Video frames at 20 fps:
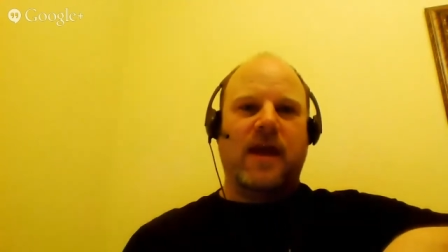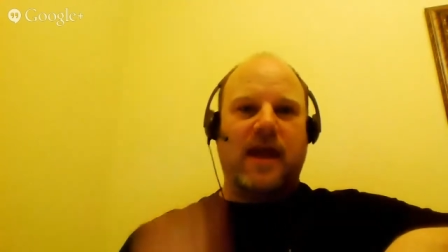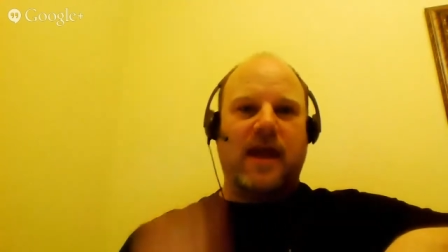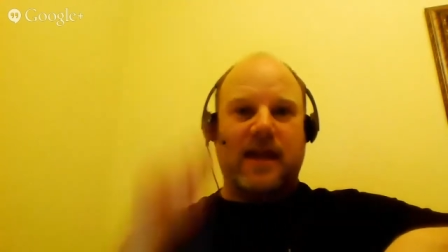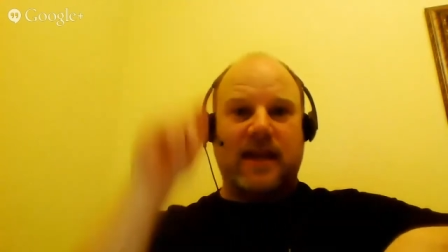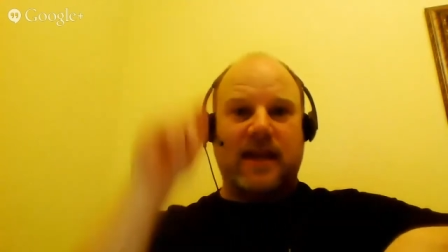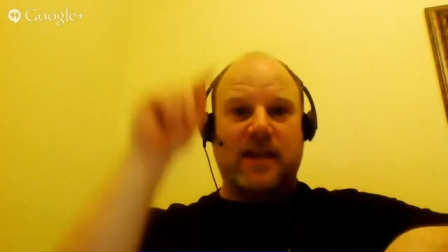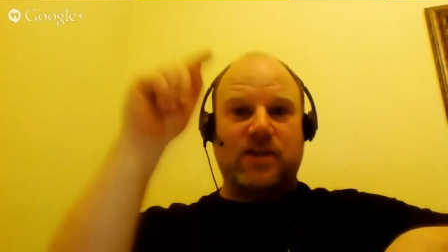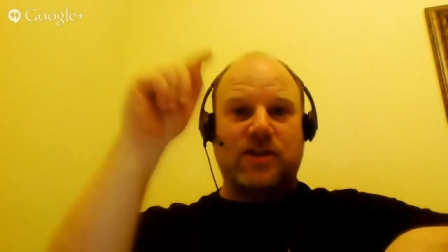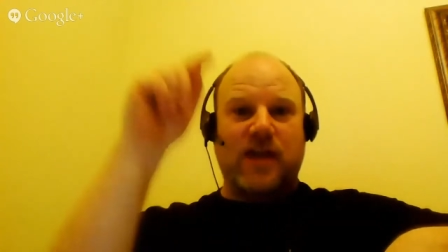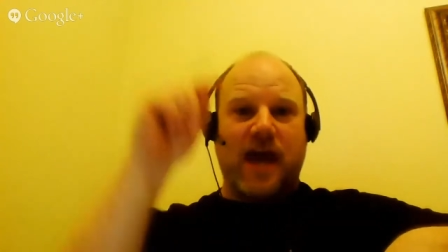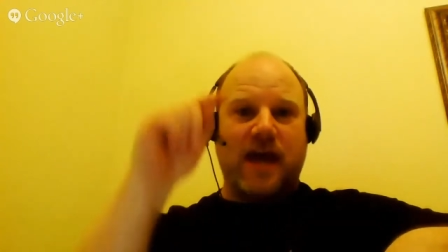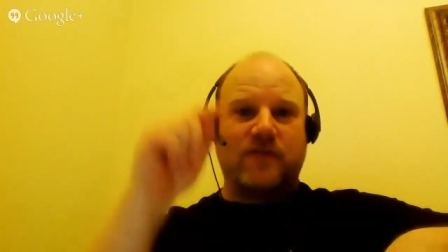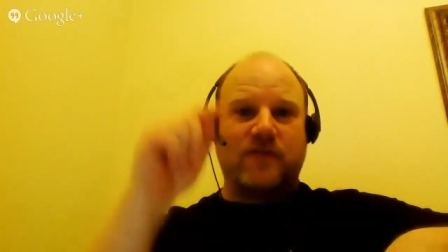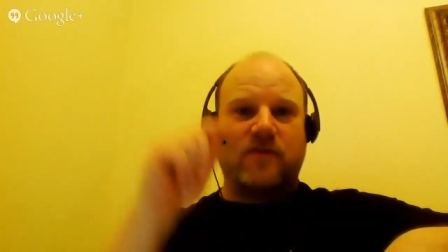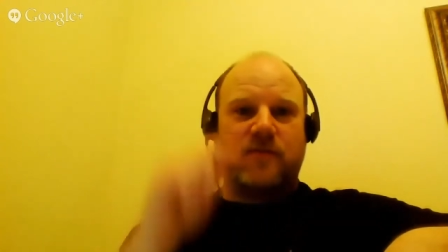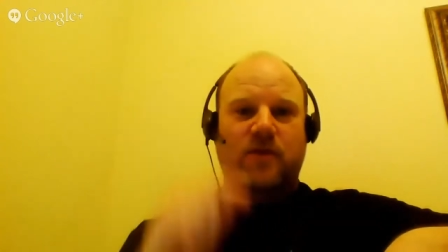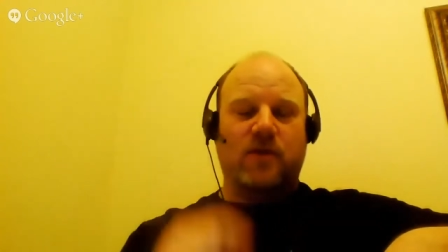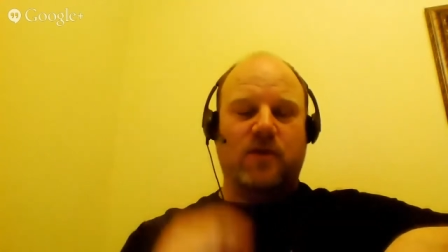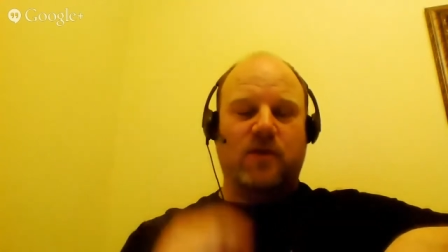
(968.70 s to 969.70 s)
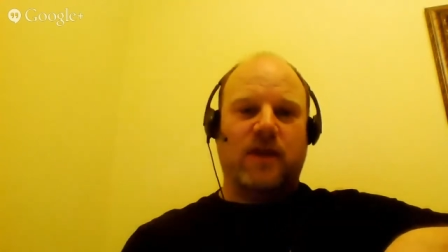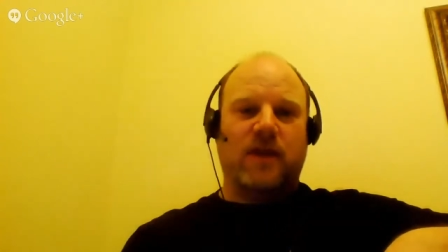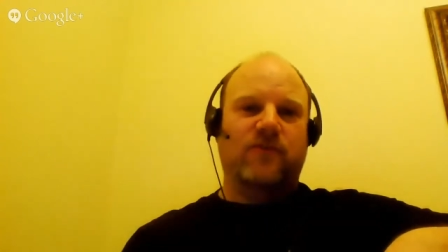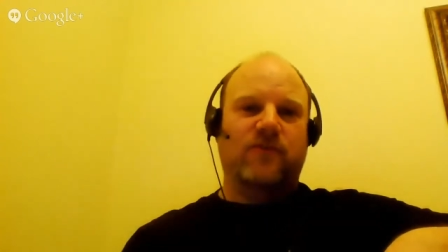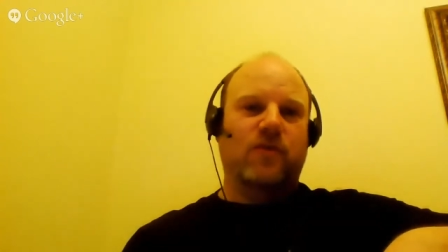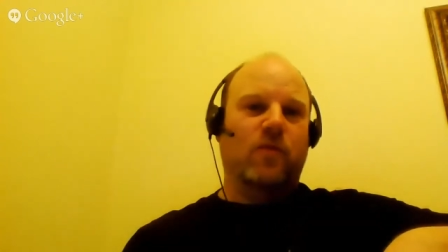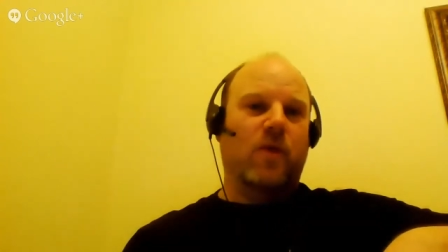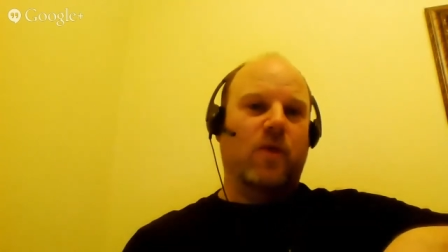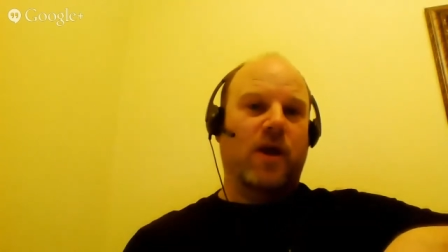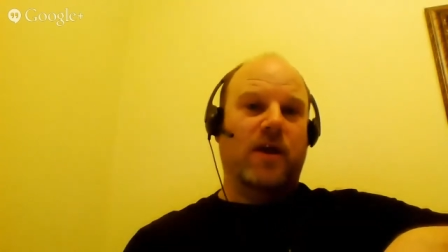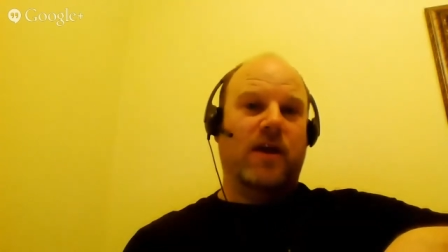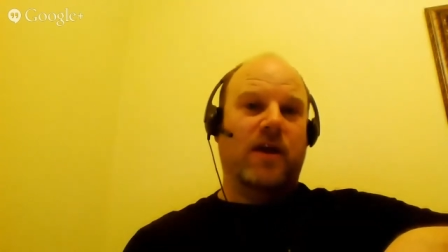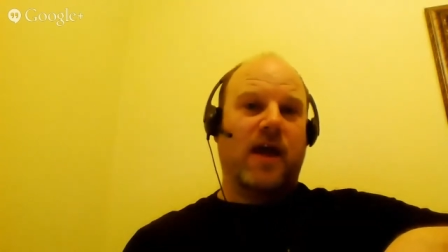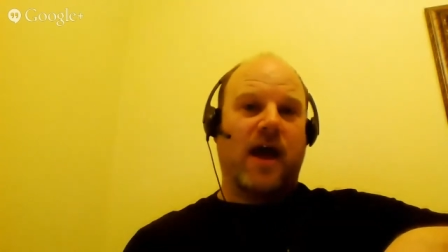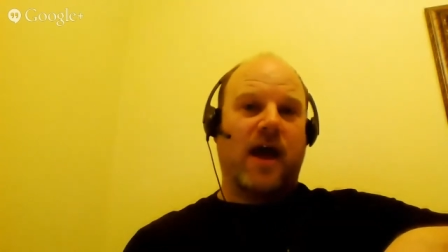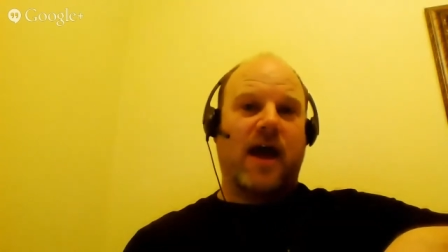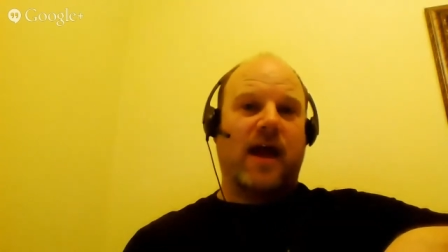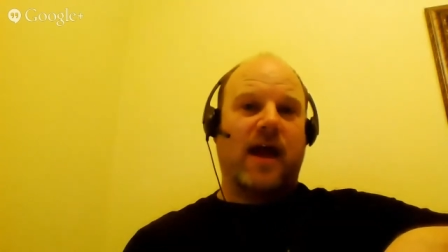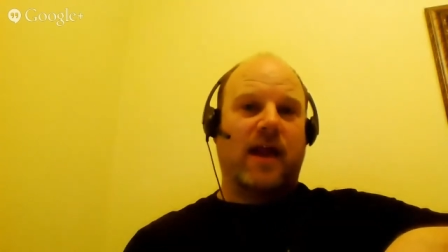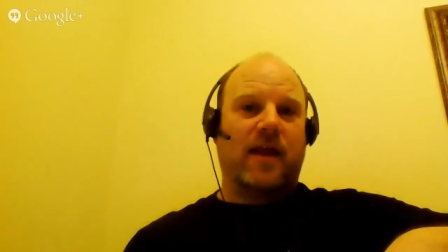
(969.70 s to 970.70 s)
and each attribute gives you one
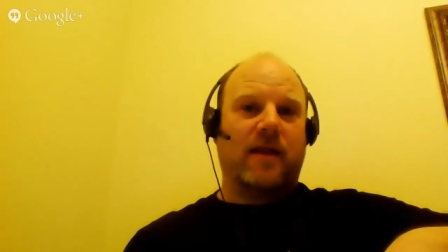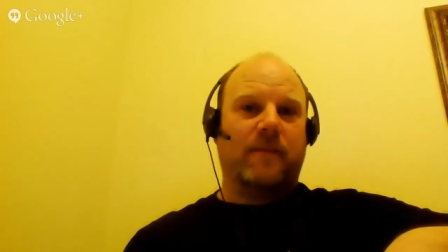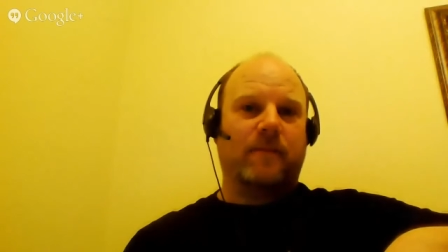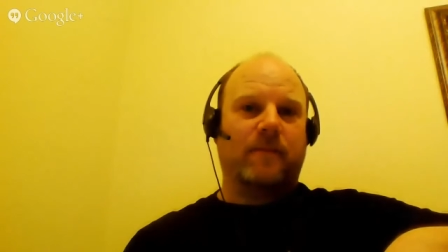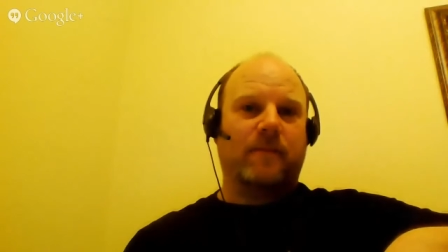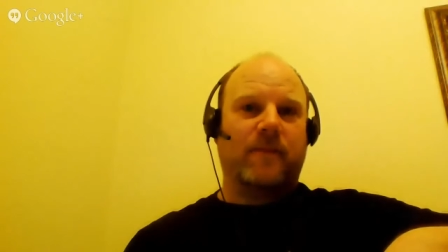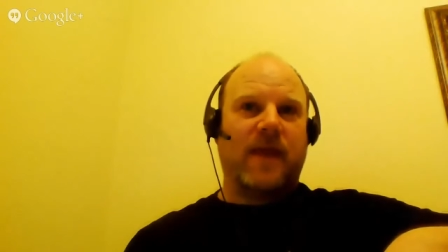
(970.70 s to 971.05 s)
die,